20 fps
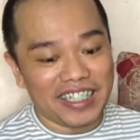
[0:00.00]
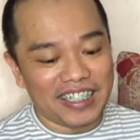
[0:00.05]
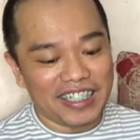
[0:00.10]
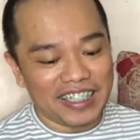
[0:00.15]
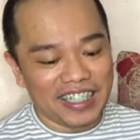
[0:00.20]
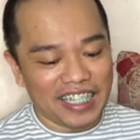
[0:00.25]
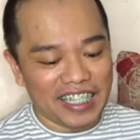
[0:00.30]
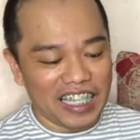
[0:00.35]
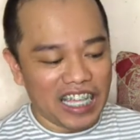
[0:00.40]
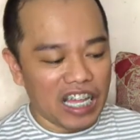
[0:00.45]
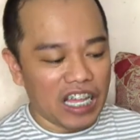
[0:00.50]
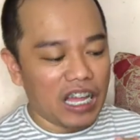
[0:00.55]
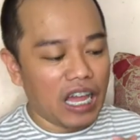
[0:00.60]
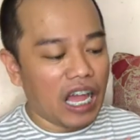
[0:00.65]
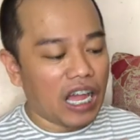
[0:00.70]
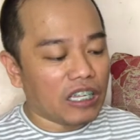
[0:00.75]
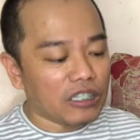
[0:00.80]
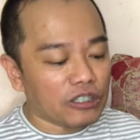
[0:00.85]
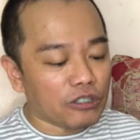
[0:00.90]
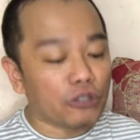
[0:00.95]
Kaya,
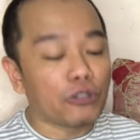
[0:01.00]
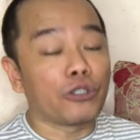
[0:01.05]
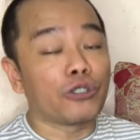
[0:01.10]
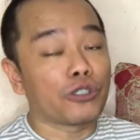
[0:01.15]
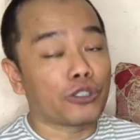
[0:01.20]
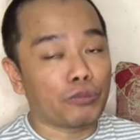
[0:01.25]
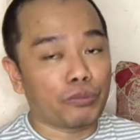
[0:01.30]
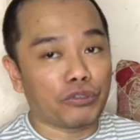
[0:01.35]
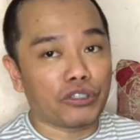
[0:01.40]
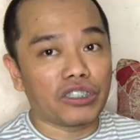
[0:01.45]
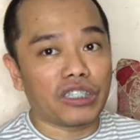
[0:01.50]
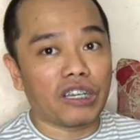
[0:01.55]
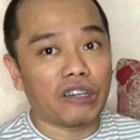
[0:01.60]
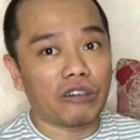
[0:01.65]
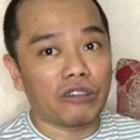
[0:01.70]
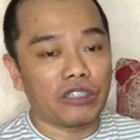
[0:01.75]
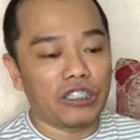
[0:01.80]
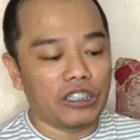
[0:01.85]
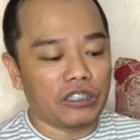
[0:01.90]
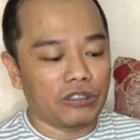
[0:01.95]
todo support ako
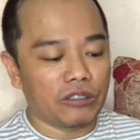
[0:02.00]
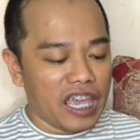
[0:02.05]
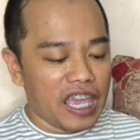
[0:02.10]
dito.